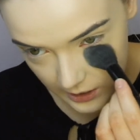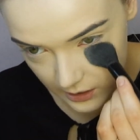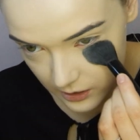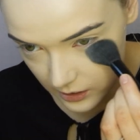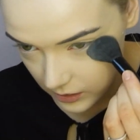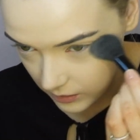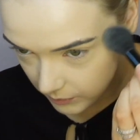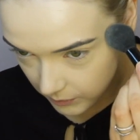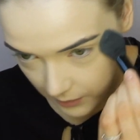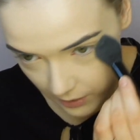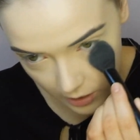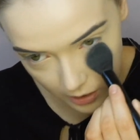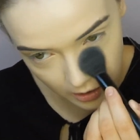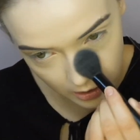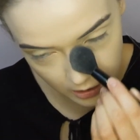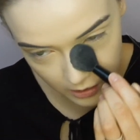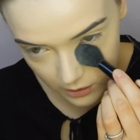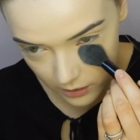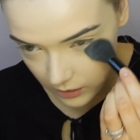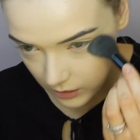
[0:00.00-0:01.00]
bit cakey,
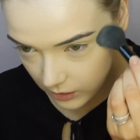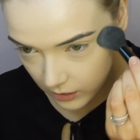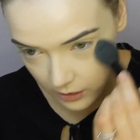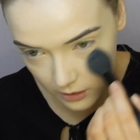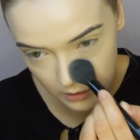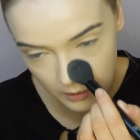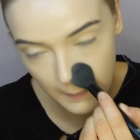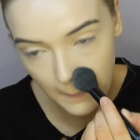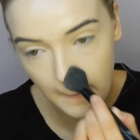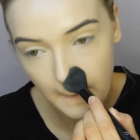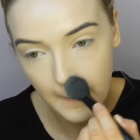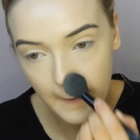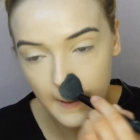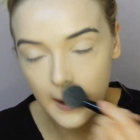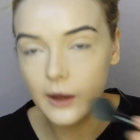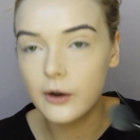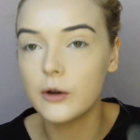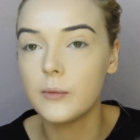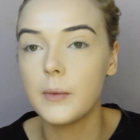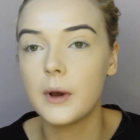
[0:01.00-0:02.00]
but
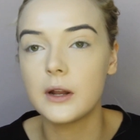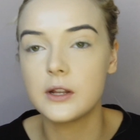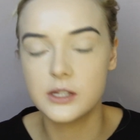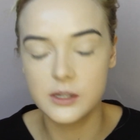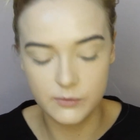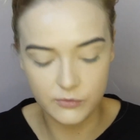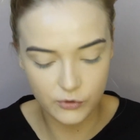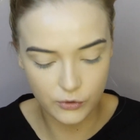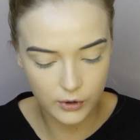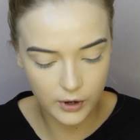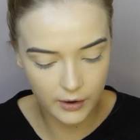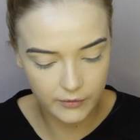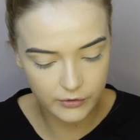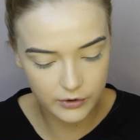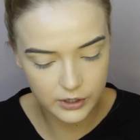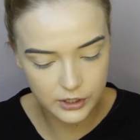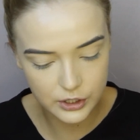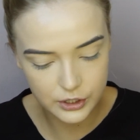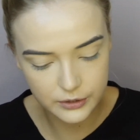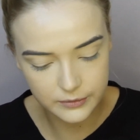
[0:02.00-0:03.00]
I don't mind some full
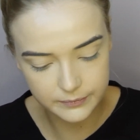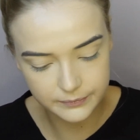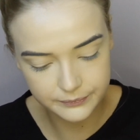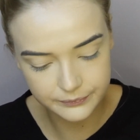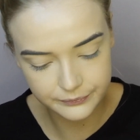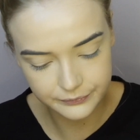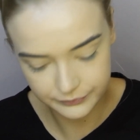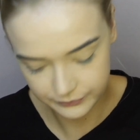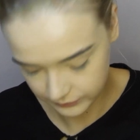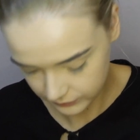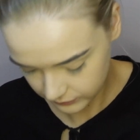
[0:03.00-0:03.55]
coverage.